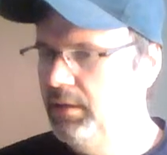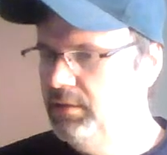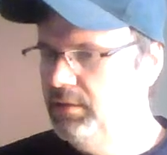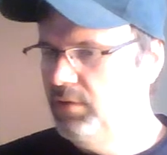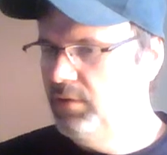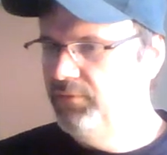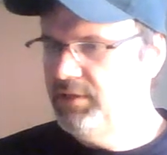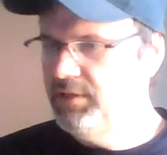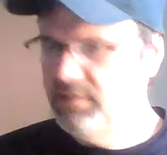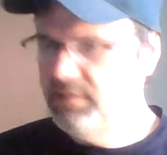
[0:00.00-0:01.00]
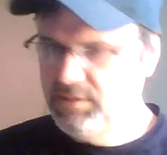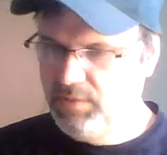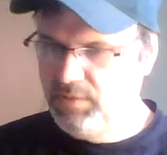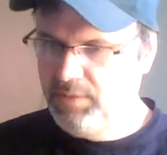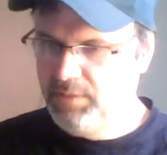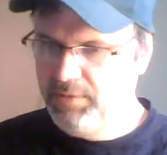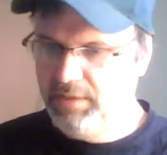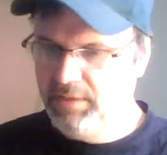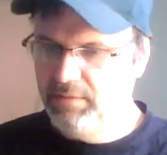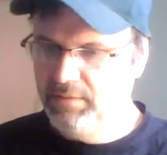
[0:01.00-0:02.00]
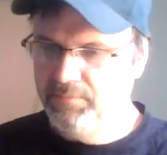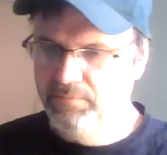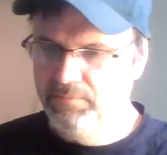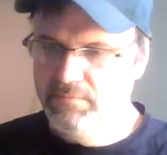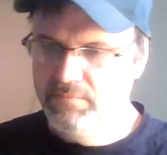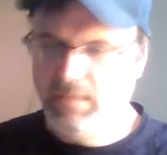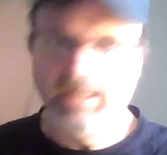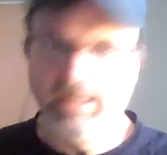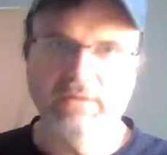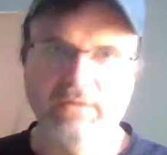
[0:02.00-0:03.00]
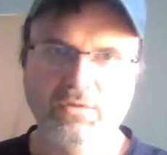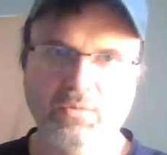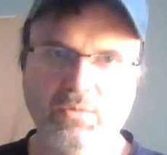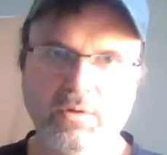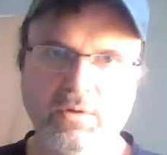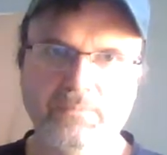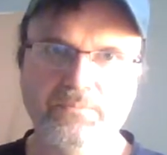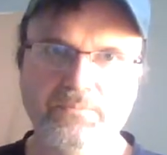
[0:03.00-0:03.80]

So I'll fix this one up, and then I got two more